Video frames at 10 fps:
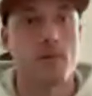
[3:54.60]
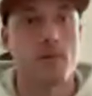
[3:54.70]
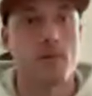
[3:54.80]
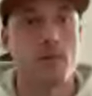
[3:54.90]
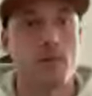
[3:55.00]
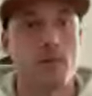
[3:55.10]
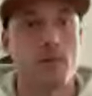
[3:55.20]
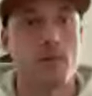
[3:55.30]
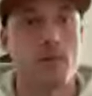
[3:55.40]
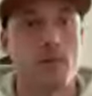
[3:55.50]

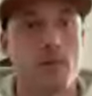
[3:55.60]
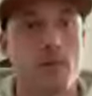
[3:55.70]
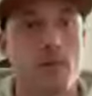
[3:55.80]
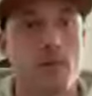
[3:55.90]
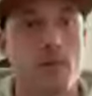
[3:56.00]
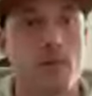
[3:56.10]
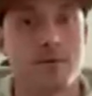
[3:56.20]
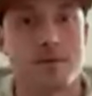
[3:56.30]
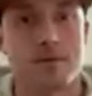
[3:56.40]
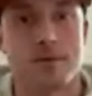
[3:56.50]

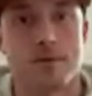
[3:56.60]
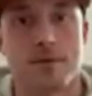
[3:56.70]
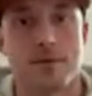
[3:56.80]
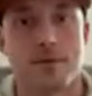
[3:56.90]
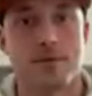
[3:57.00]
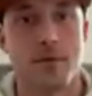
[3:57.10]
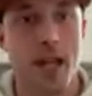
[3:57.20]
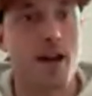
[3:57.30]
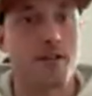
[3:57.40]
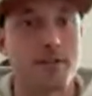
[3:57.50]

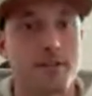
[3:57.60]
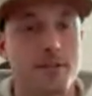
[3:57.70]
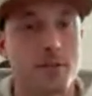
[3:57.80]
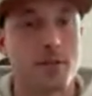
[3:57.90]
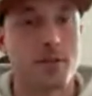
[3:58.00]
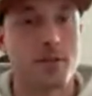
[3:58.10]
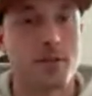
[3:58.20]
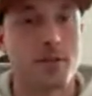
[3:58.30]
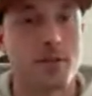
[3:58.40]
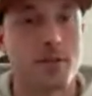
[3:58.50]

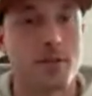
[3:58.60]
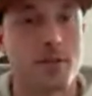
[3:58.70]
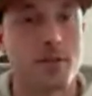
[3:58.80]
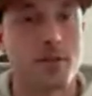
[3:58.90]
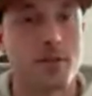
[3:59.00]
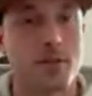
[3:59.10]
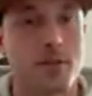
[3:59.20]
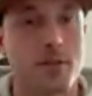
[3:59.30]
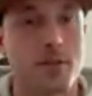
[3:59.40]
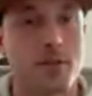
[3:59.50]

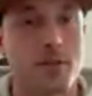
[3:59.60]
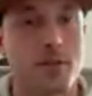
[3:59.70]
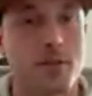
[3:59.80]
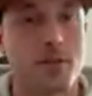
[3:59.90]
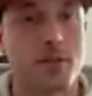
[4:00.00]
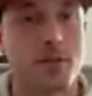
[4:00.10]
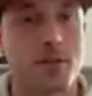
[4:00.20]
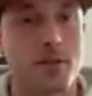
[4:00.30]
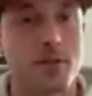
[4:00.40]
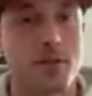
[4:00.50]

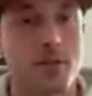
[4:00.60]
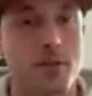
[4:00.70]
[no speech]